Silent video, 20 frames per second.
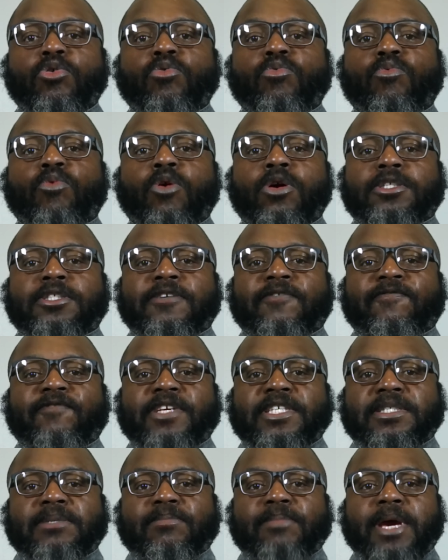who want to
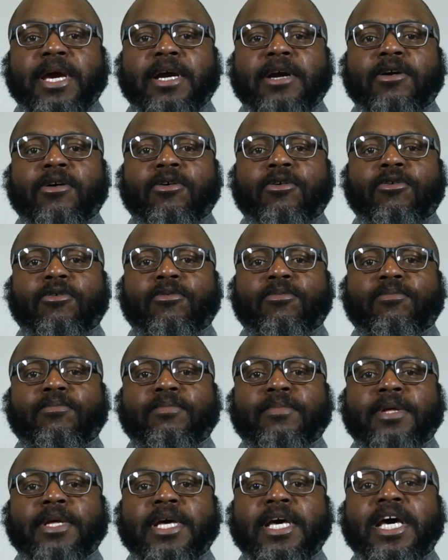visit back home
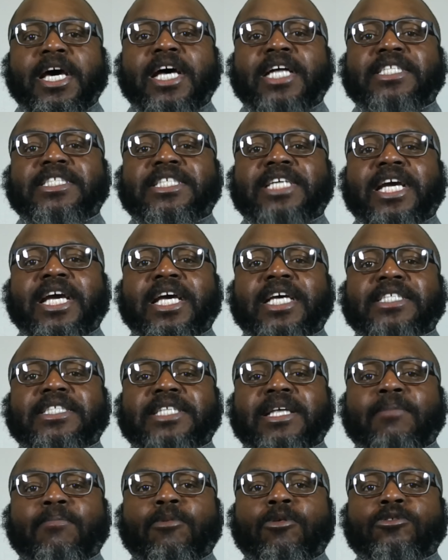a chance
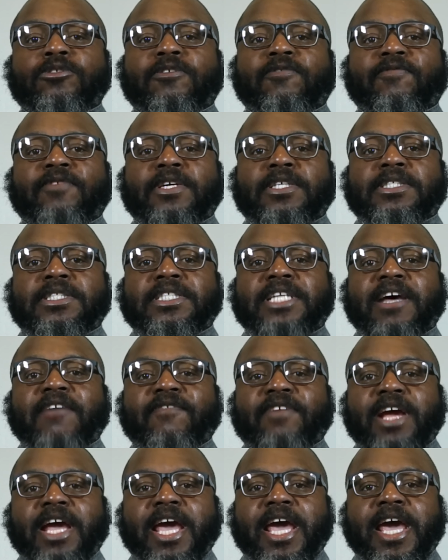that most of us
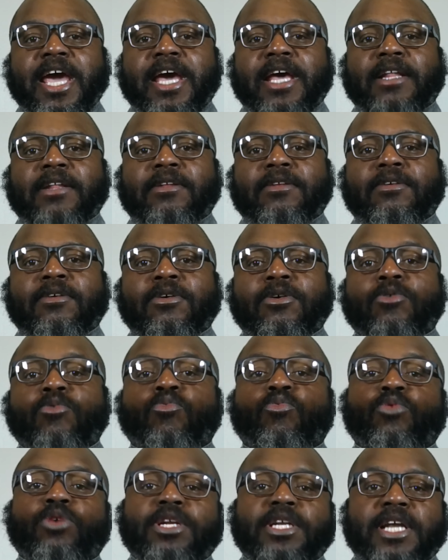never had,
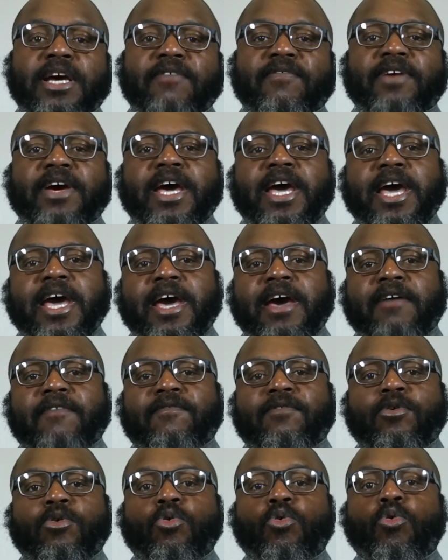would never
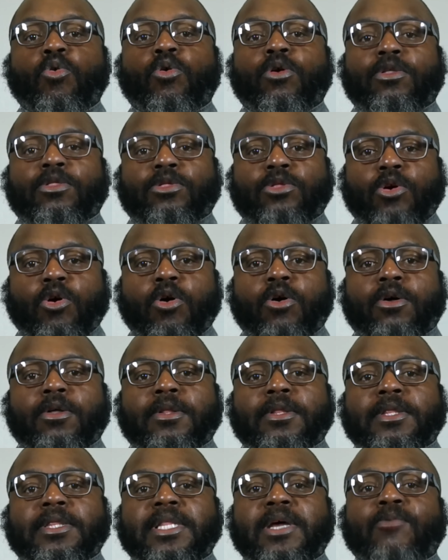have, or thought
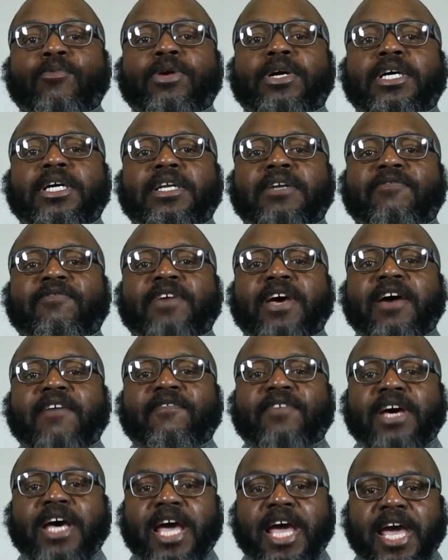that we could have
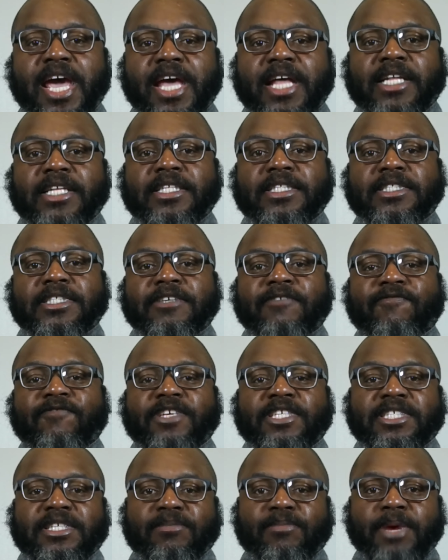ever had to
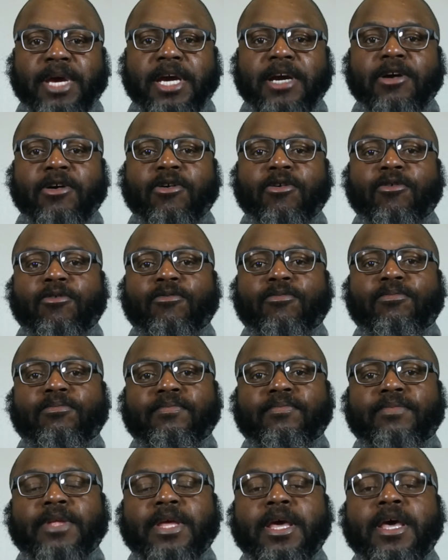visit back home.
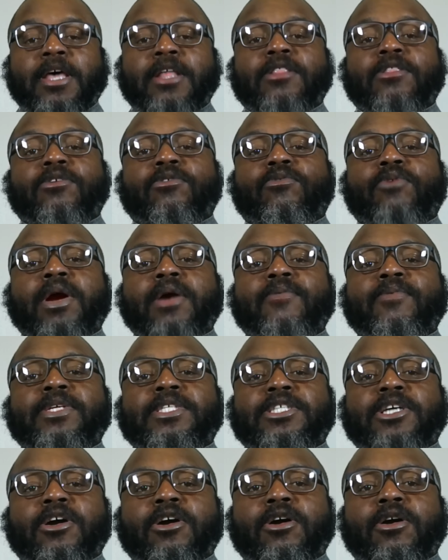The Great
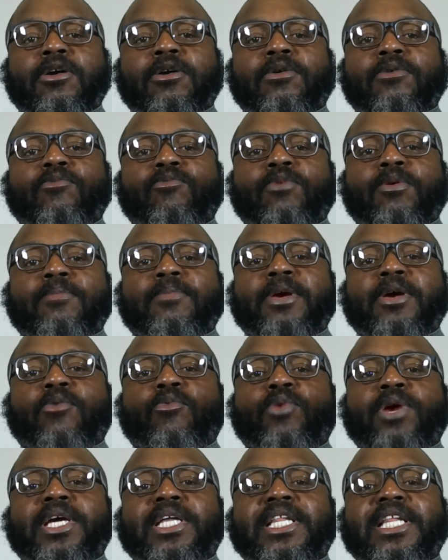Return will be a
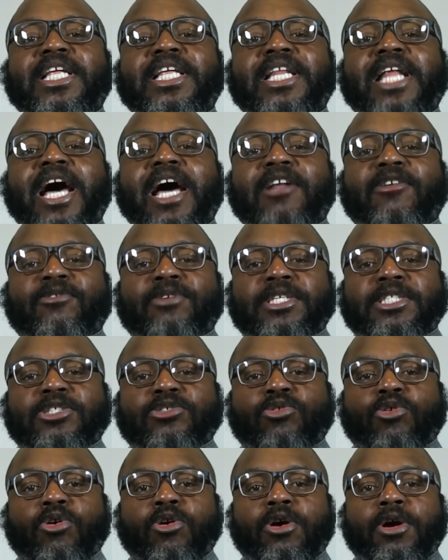weekly lottery
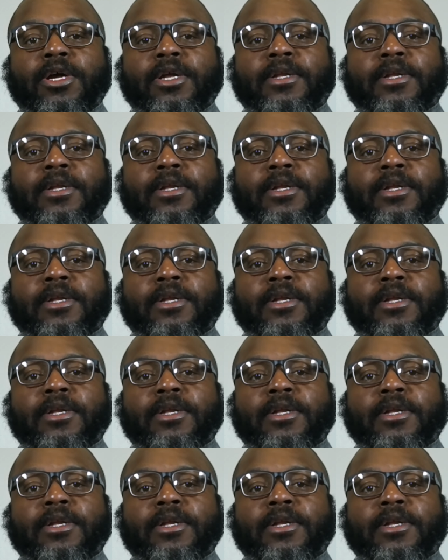drawing